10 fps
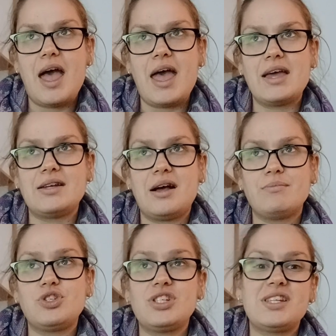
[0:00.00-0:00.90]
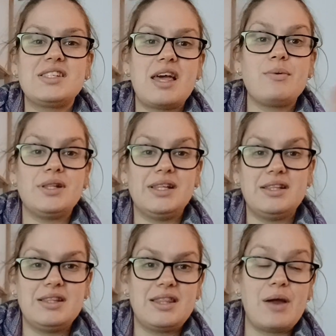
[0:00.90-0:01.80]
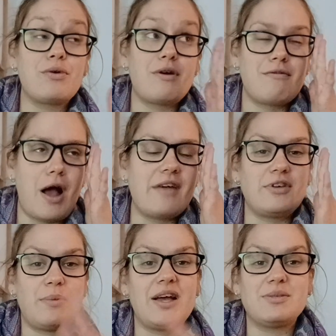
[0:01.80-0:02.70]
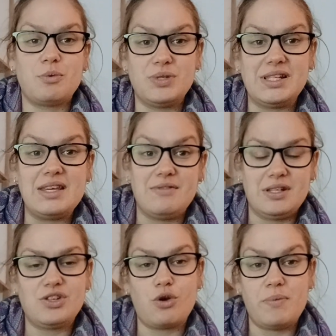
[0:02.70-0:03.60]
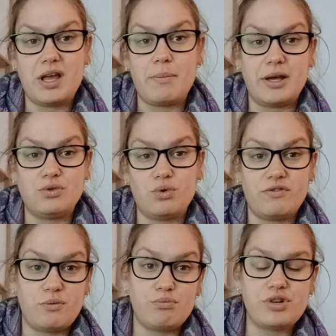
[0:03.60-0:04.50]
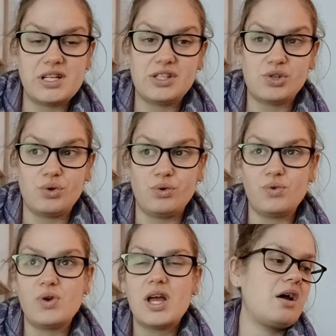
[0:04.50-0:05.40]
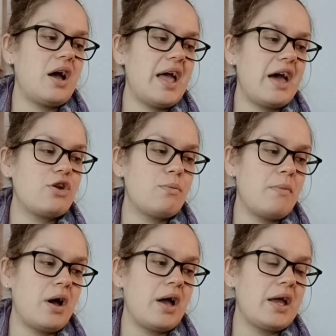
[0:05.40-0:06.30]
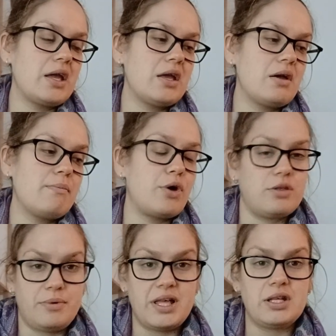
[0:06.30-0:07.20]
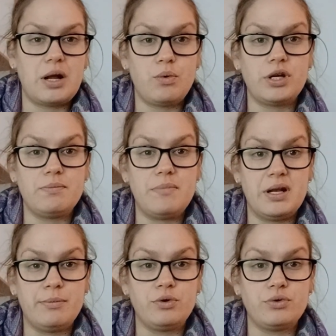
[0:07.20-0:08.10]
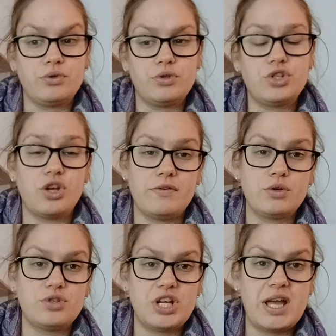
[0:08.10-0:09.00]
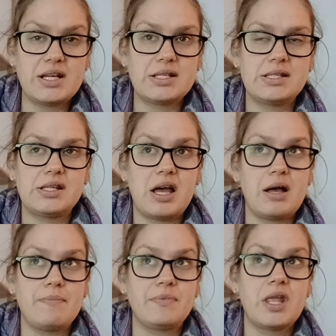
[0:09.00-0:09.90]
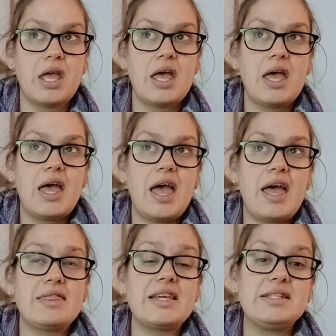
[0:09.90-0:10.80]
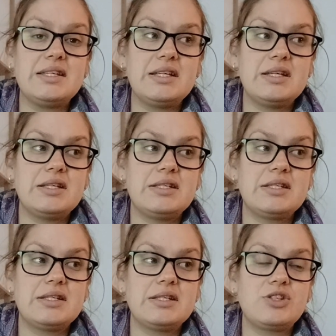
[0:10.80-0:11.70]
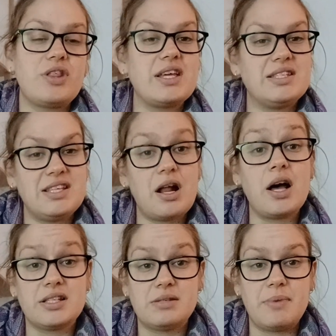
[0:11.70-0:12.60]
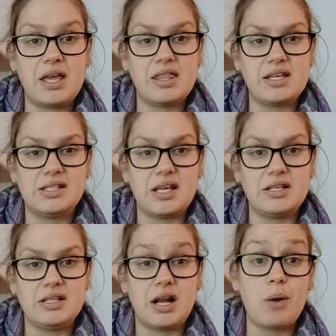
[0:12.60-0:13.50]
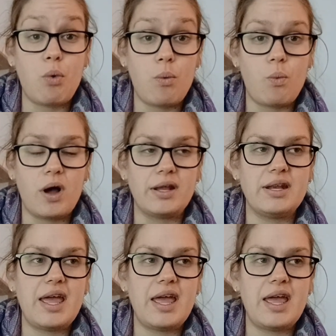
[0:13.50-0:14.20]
And just as they were arriving, my husband was leaving to go pick up our daughter from preschool. I had on my birth plan that I wanted minimal cervical checks. And they did ask me, they said, did I want one?